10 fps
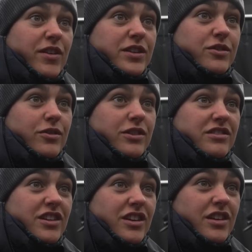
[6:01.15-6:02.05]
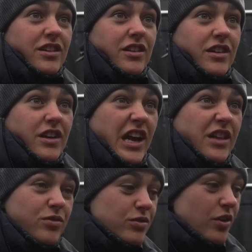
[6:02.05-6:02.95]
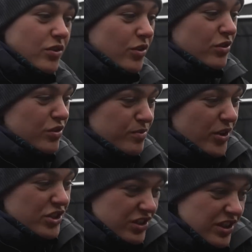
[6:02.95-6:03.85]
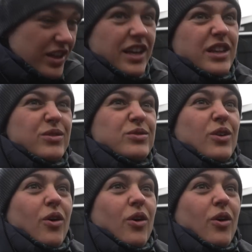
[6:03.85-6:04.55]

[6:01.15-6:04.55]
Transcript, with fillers: faster, I think, and to don't go too much into the